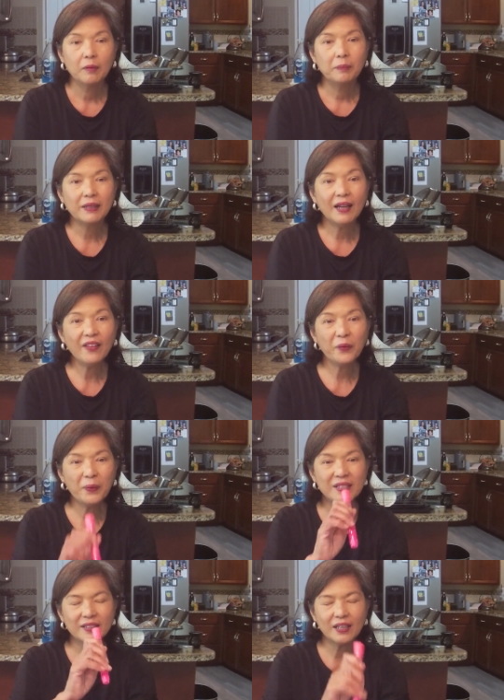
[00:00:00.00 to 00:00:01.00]
But
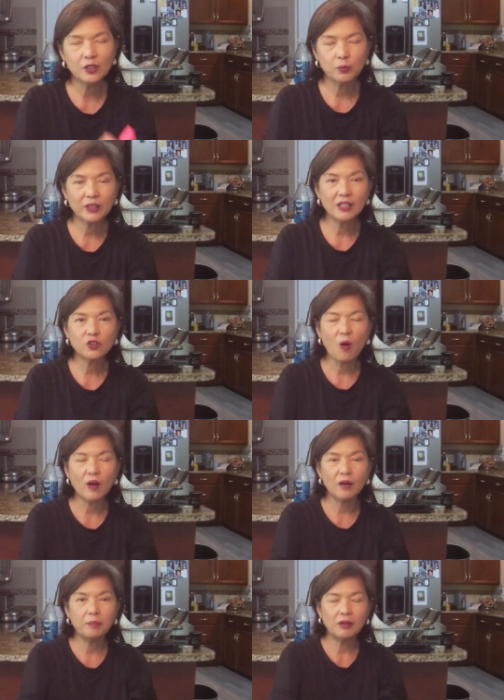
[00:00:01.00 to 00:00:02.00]
otherwise, guys, we're gonna
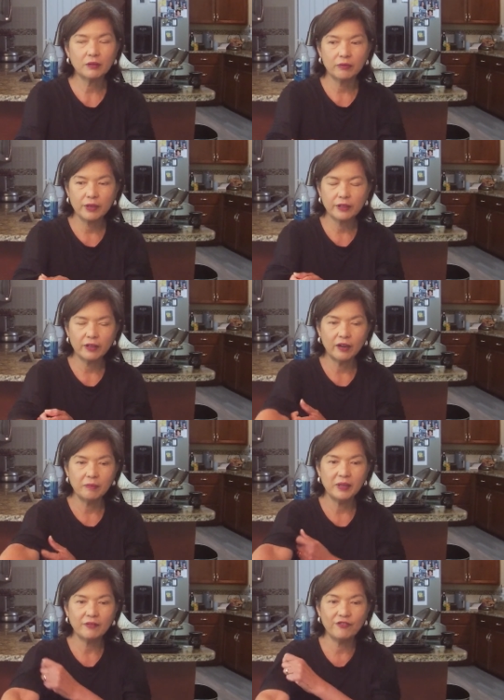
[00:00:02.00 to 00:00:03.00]
talk about
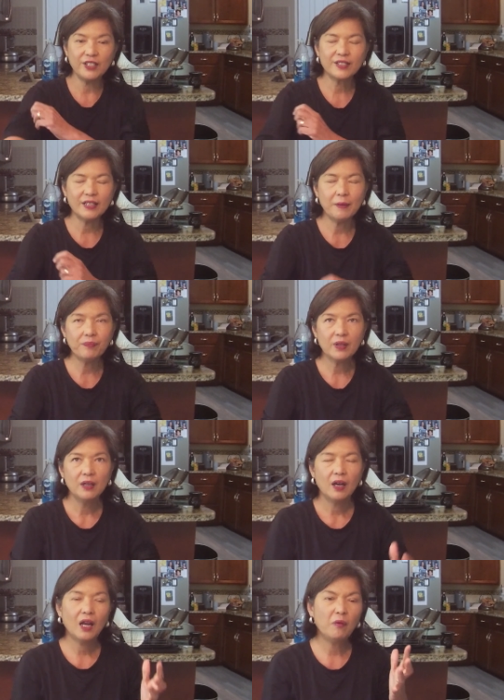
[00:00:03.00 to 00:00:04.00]
retirement visa.
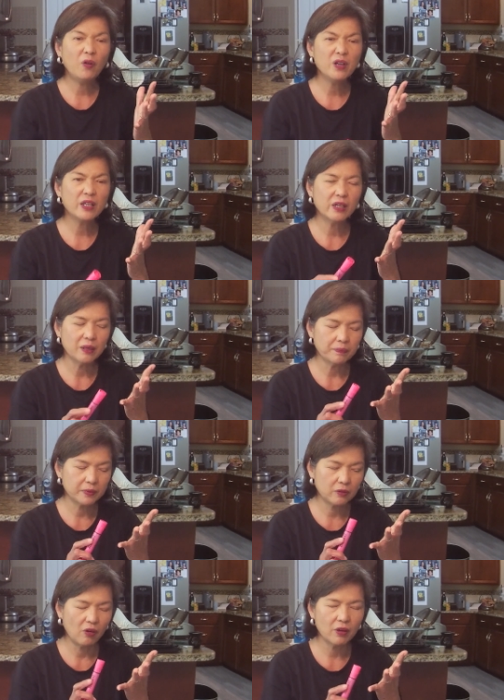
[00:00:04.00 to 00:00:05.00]
I'm only gonna
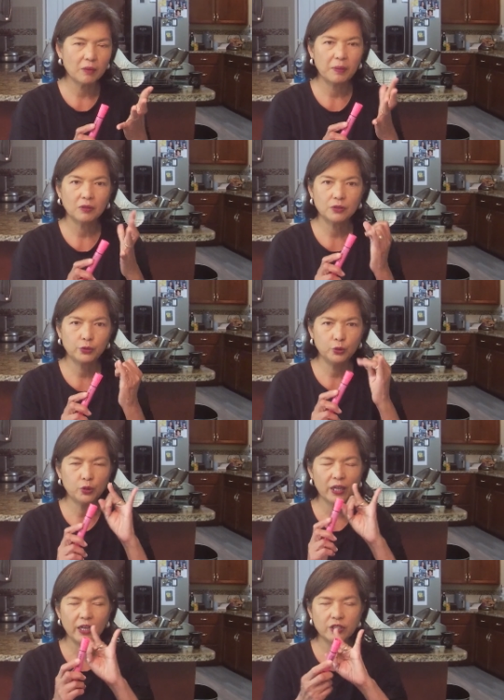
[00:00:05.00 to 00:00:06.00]
talk about
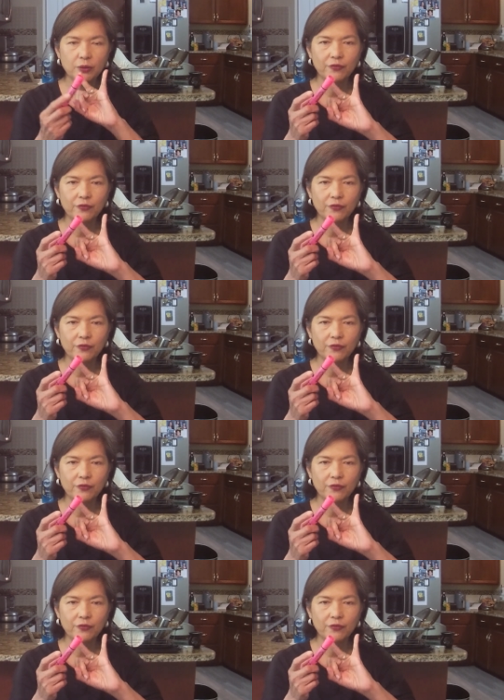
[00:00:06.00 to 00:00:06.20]
two kinds